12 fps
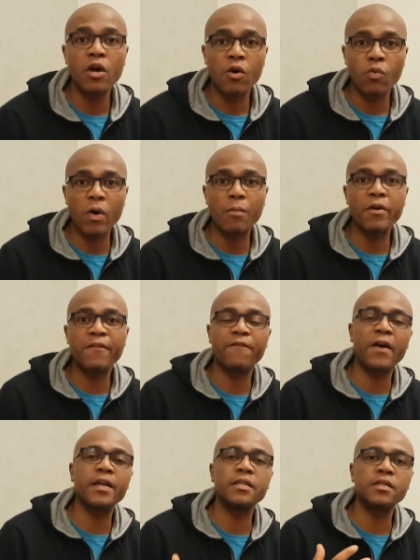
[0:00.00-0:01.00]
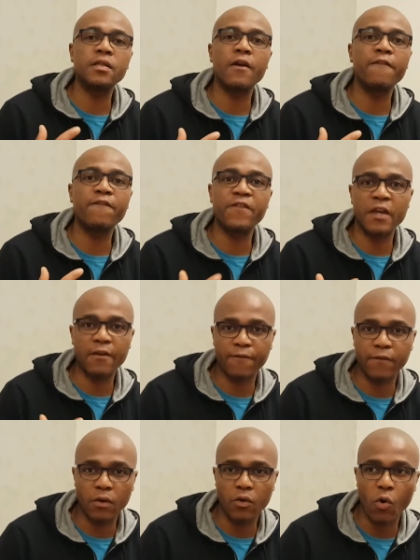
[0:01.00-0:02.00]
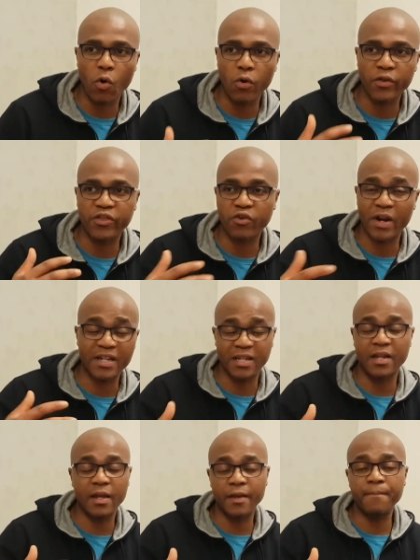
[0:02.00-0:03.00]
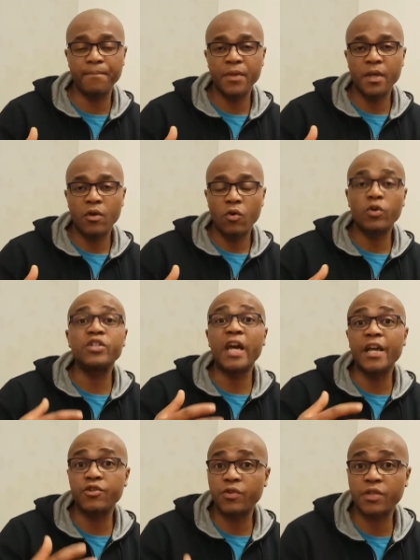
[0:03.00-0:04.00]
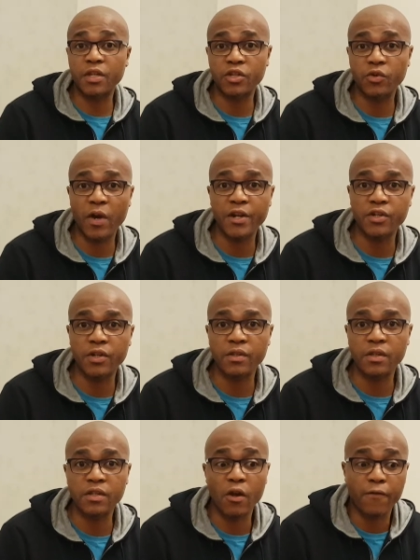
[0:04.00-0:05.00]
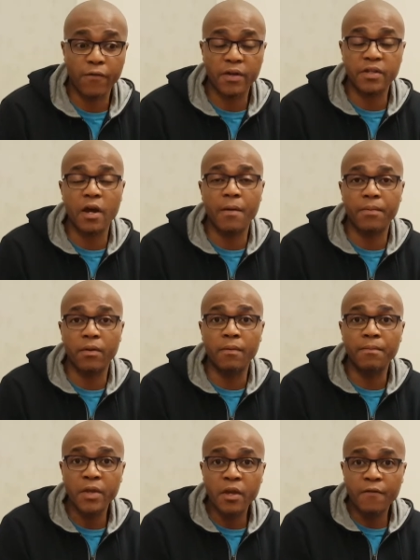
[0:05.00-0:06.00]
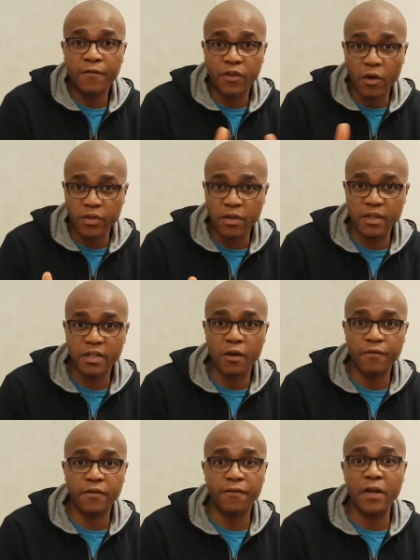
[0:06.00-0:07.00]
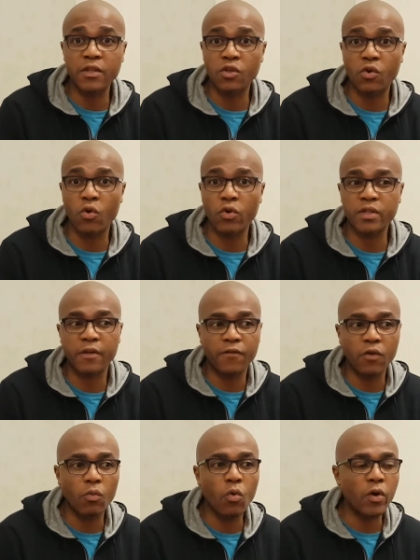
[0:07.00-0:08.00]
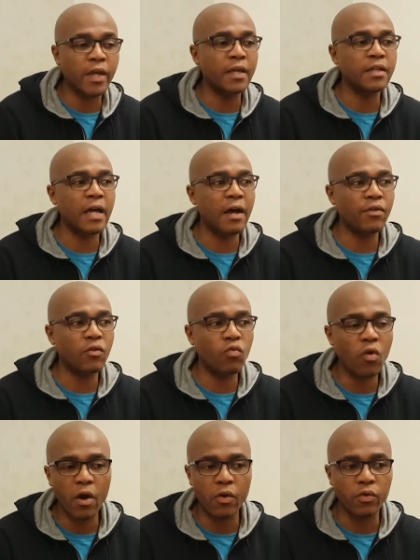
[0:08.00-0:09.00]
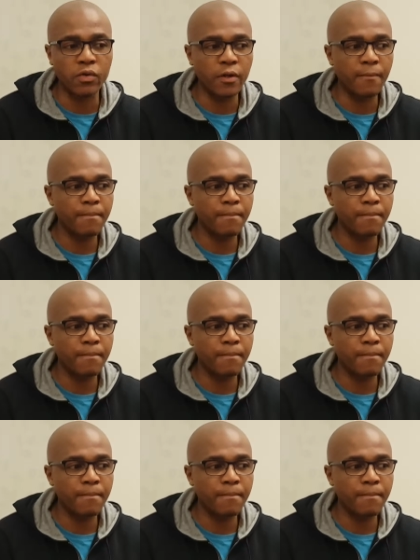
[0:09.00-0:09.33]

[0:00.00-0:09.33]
when we face fearful or threatening or dangerous situations. So for example, for those on the self-defense course, if you're walking down the road